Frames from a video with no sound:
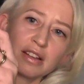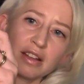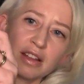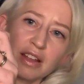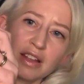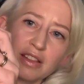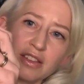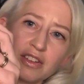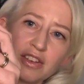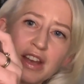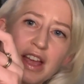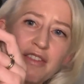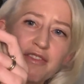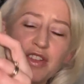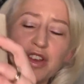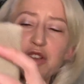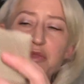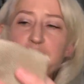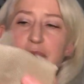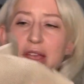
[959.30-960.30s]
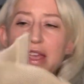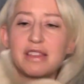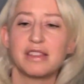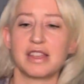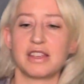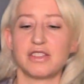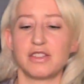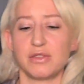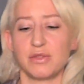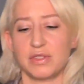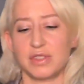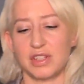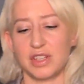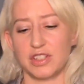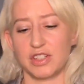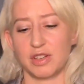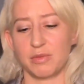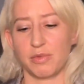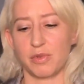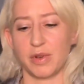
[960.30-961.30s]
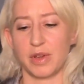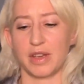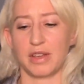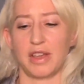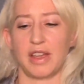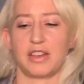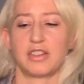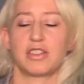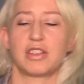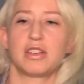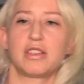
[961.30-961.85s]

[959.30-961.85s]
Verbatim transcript: And they're not very big. They do stitch up quick actually.